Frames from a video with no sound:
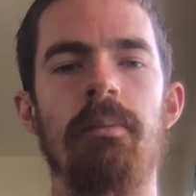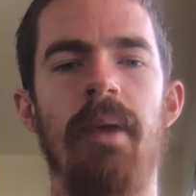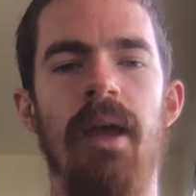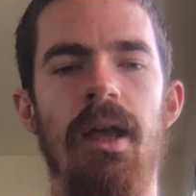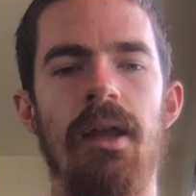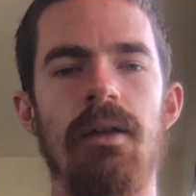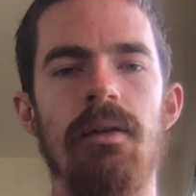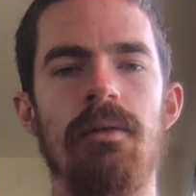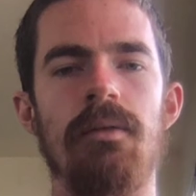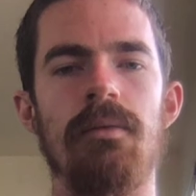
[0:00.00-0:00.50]

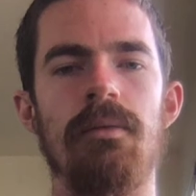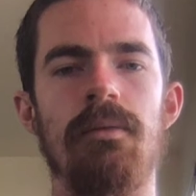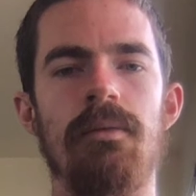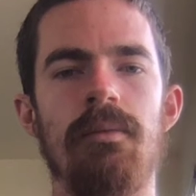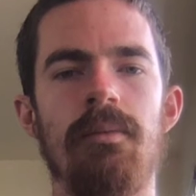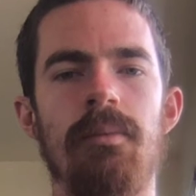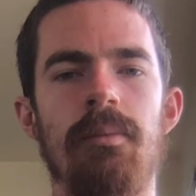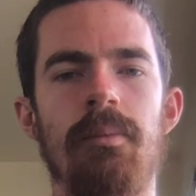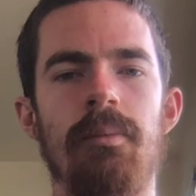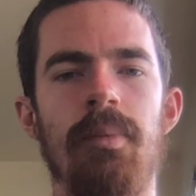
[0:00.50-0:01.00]
been,
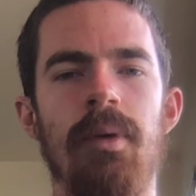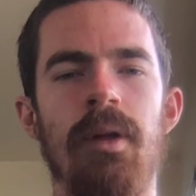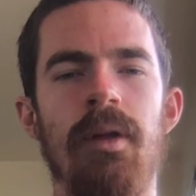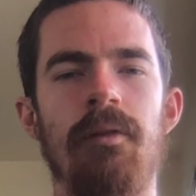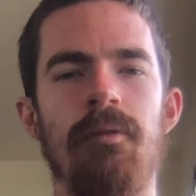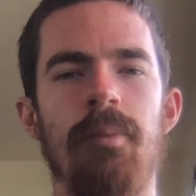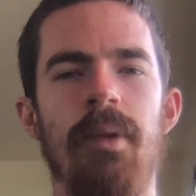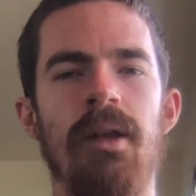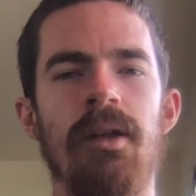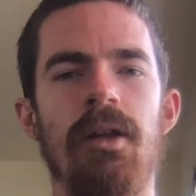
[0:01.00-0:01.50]
but
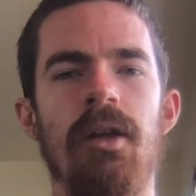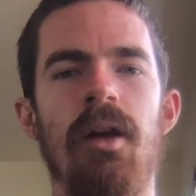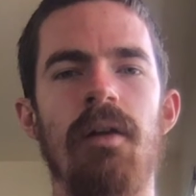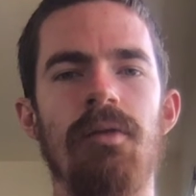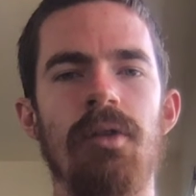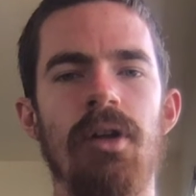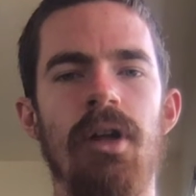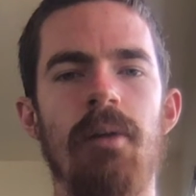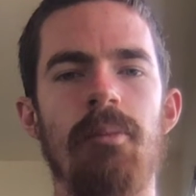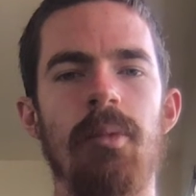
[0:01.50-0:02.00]
have been
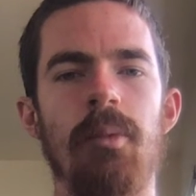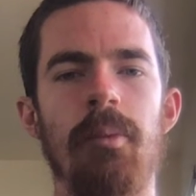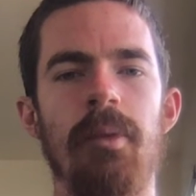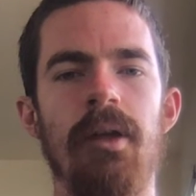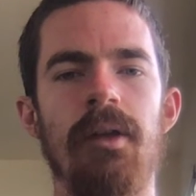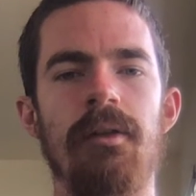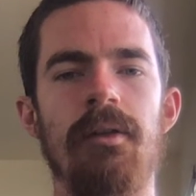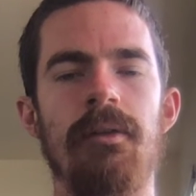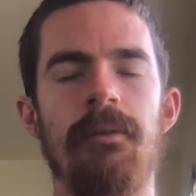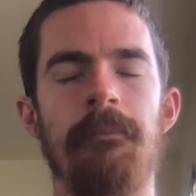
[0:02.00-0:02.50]
covered up a
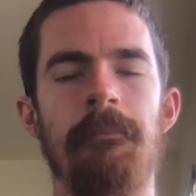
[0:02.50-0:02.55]
bit.